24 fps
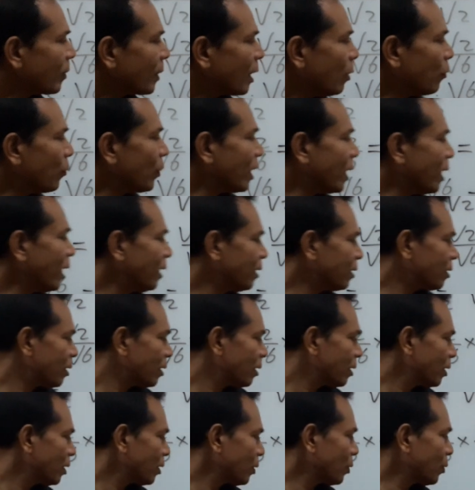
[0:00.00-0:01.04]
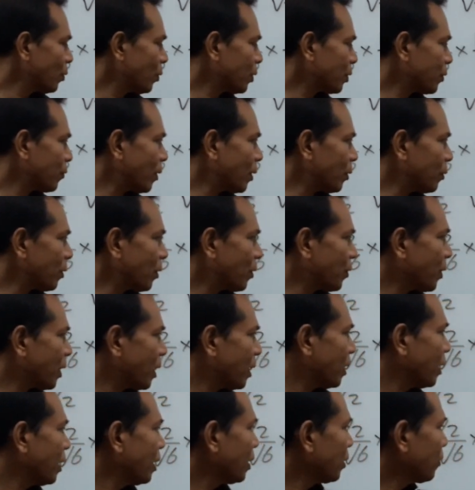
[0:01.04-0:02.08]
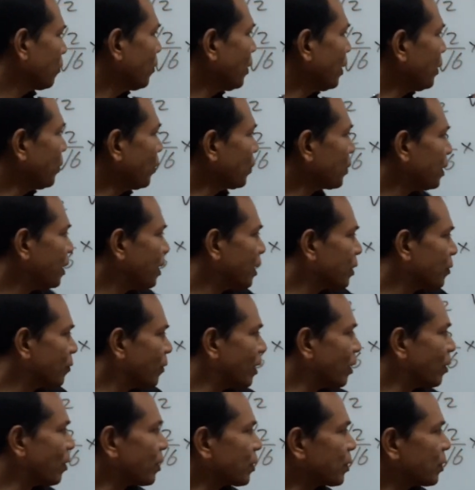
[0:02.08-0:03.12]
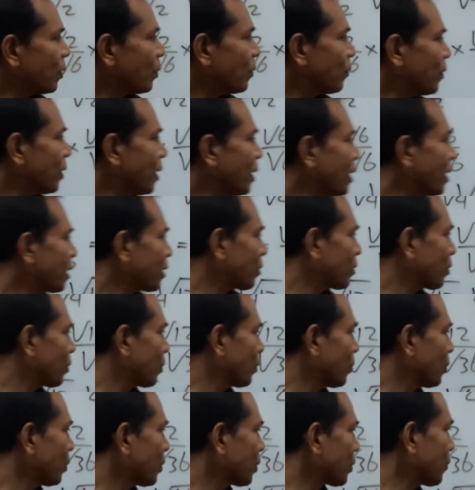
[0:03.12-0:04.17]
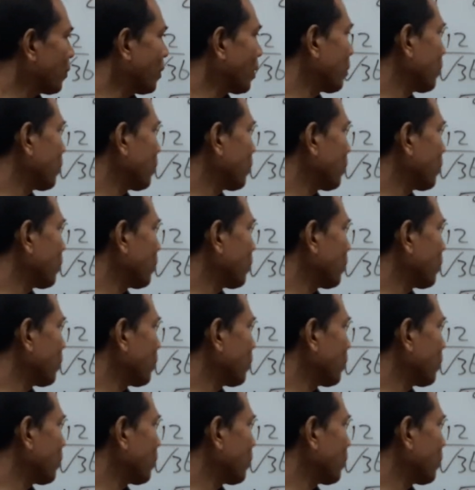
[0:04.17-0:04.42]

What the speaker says: we get 2 square root 3. We use this way also, we get 2 square